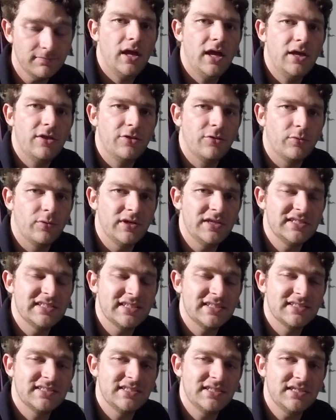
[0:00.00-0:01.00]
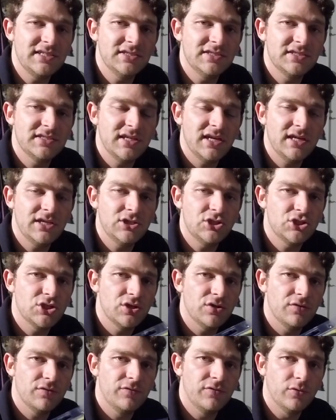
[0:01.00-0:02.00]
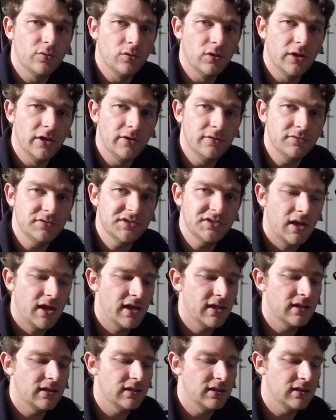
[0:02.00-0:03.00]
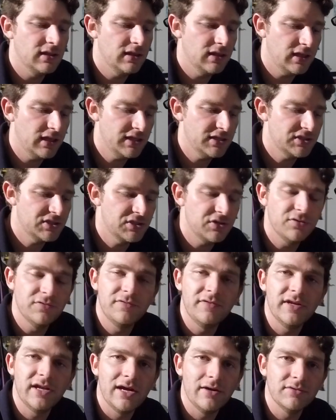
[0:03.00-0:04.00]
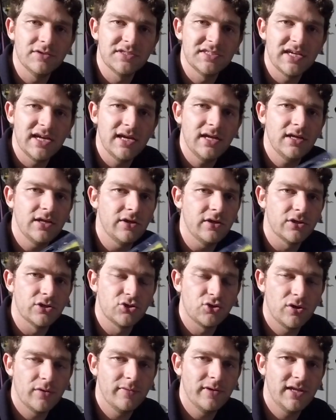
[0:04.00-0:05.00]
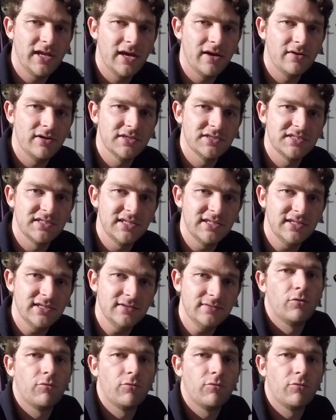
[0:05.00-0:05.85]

A 3/16 inch fuel hose, at least 2 feet I would say. You can trim it down as needed.